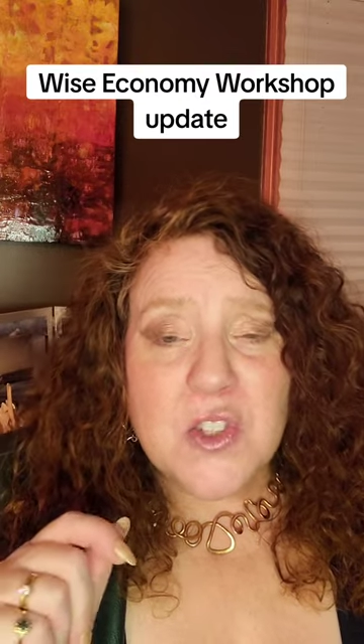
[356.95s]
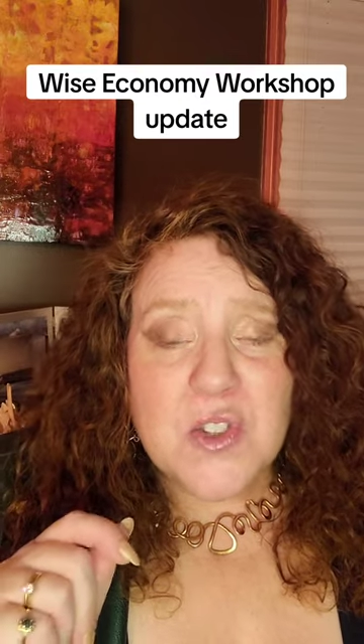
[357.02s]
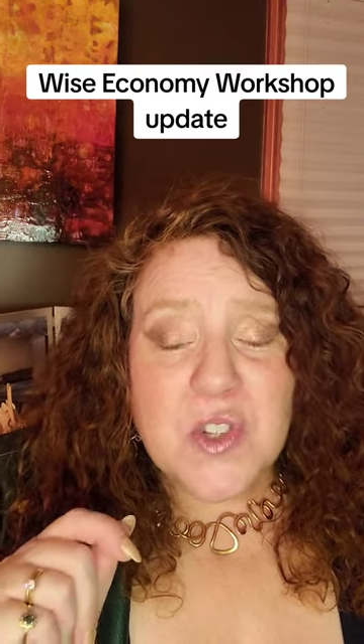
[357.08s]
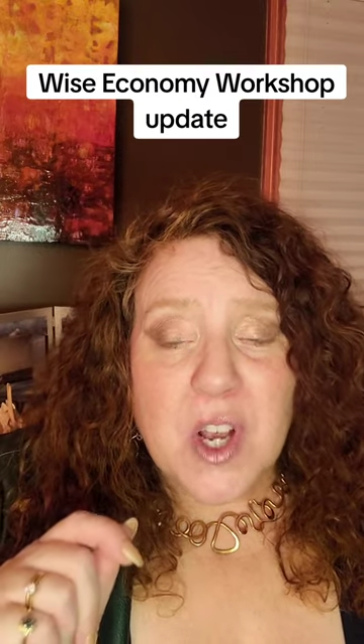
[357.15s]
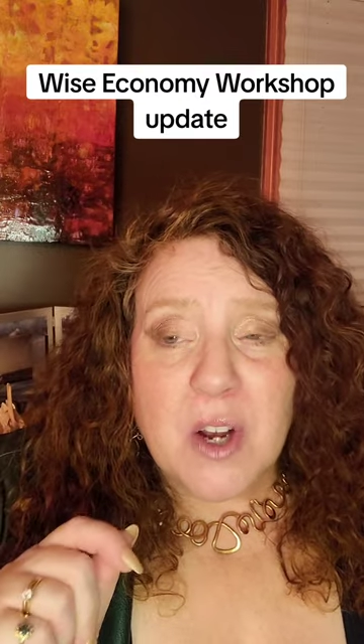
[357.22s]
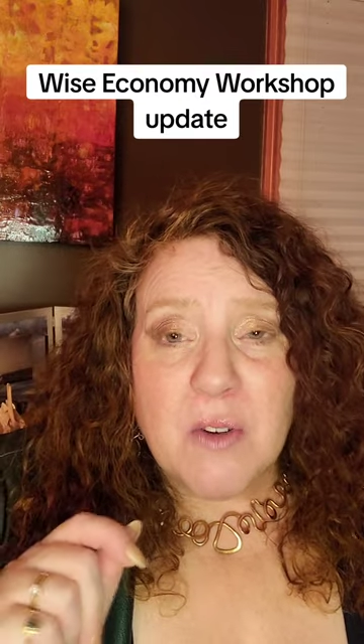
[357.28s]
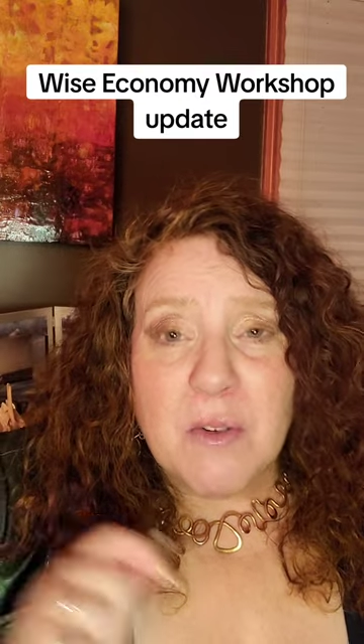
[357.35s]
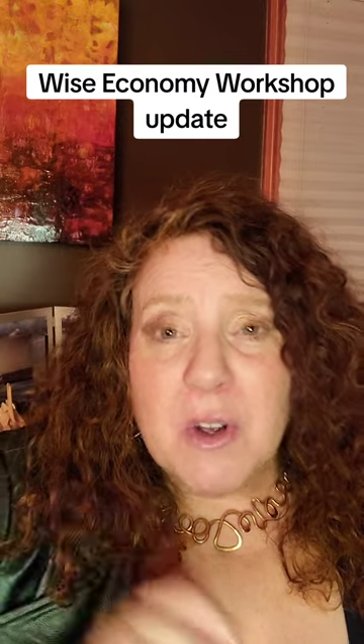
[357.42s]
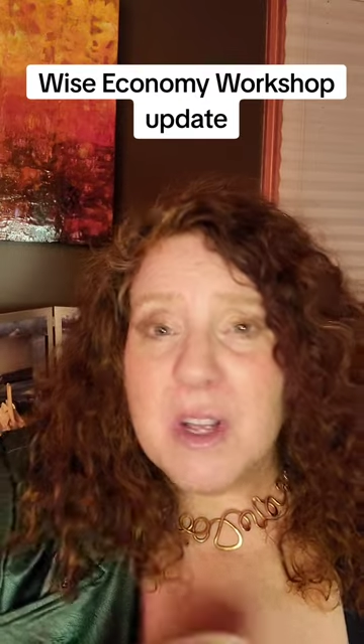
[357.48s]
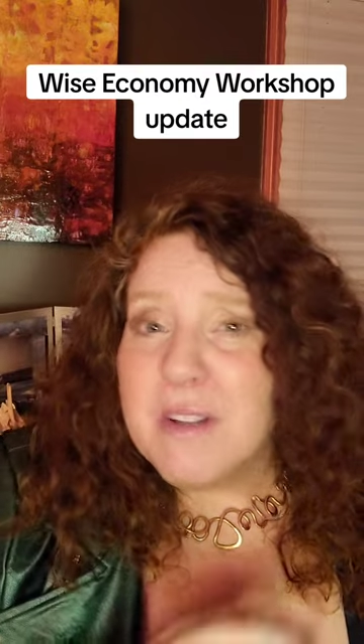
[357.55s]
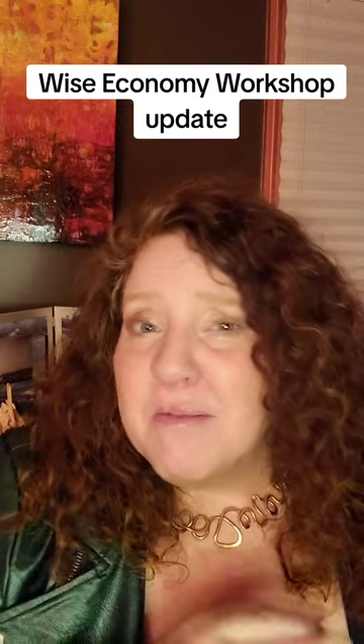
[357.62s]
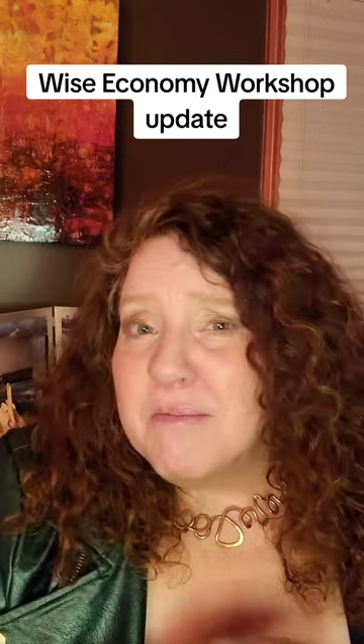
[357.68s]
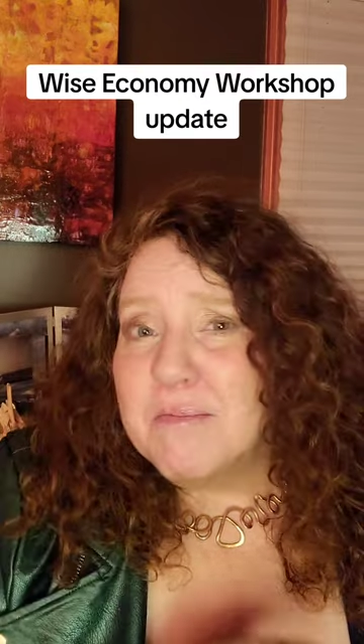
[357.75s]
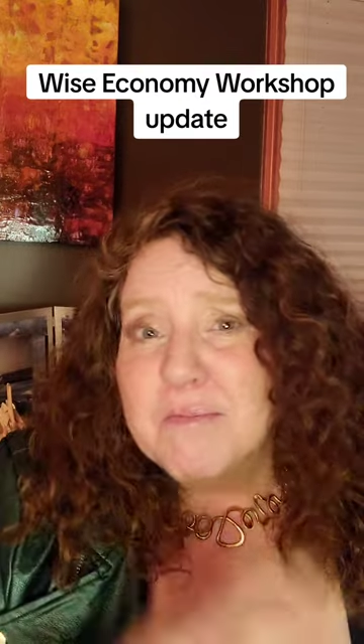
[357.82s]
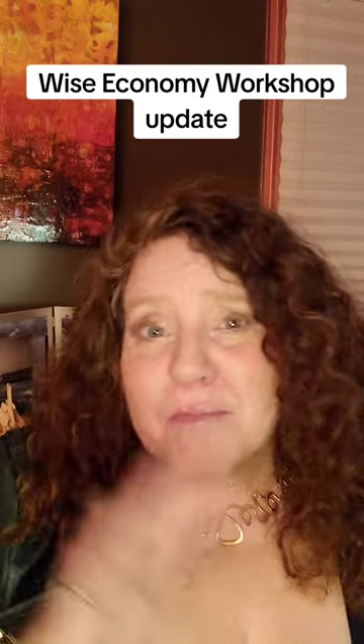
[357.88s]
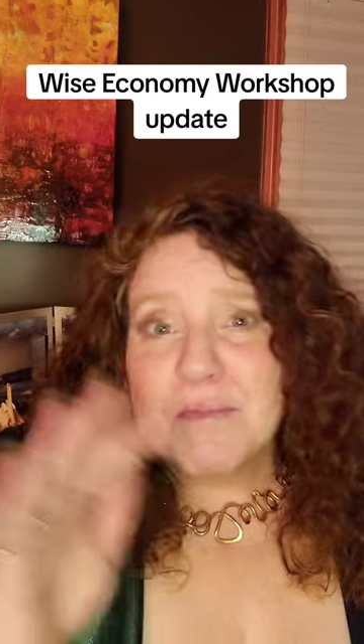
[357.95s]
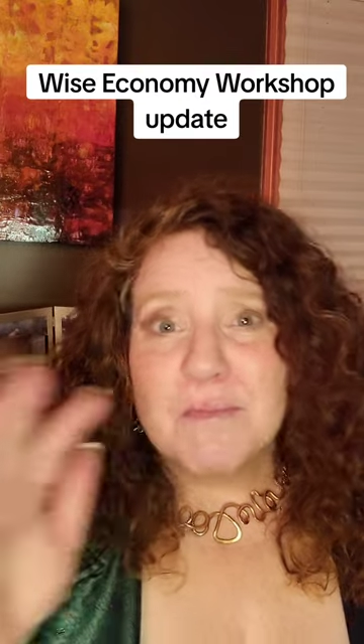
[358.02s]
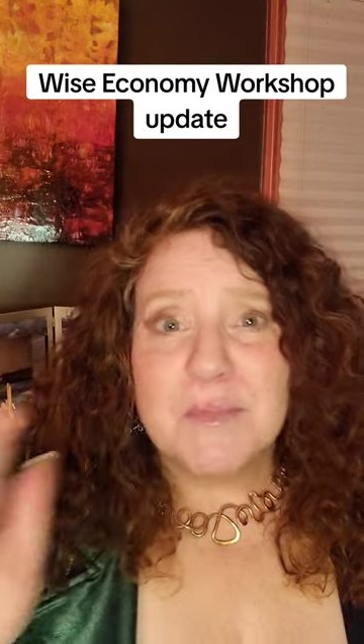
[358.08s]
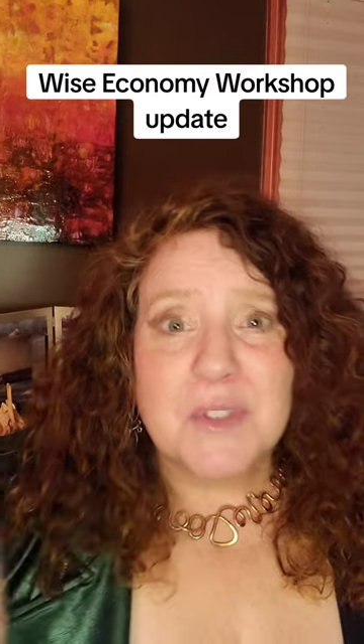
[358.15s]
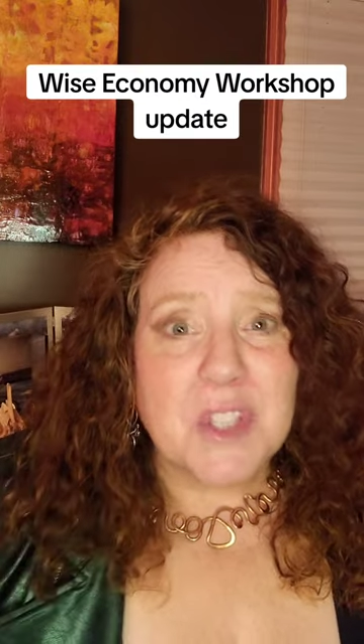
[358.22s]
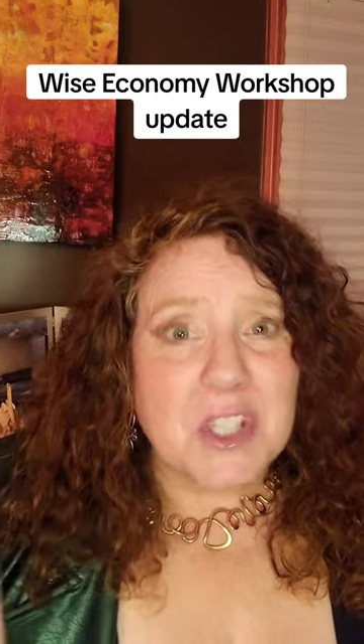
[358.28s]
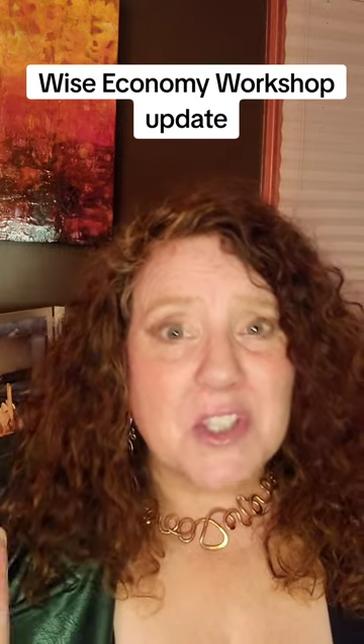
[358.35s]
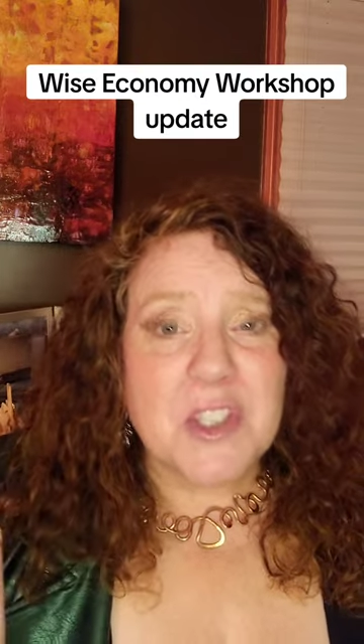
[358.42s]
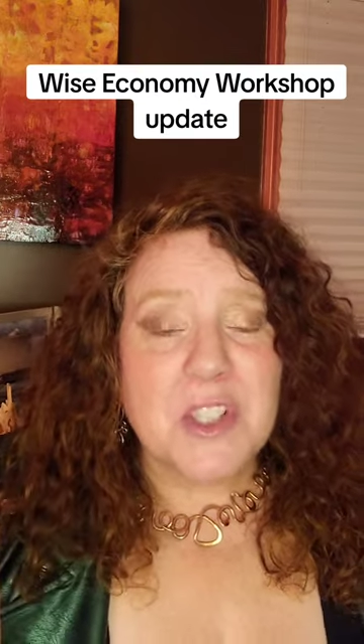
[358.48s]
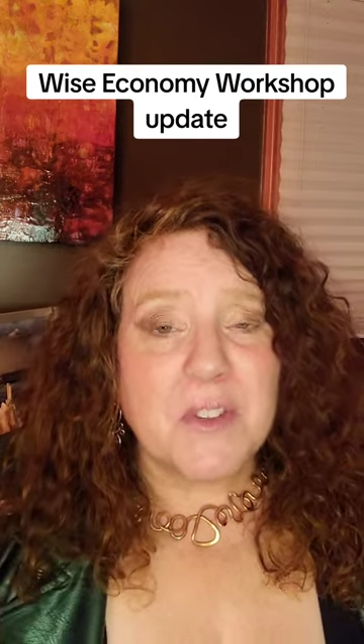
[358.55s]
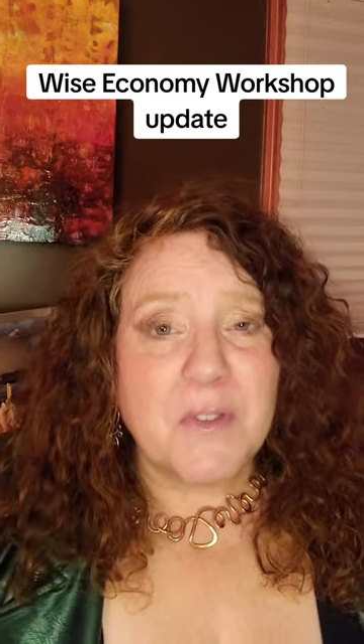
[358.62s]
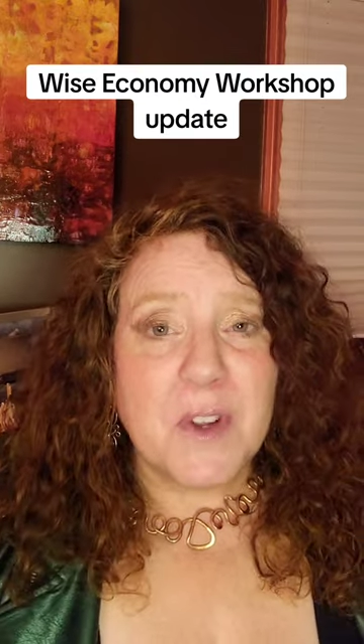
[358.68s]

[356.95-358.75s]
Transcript: So that's just a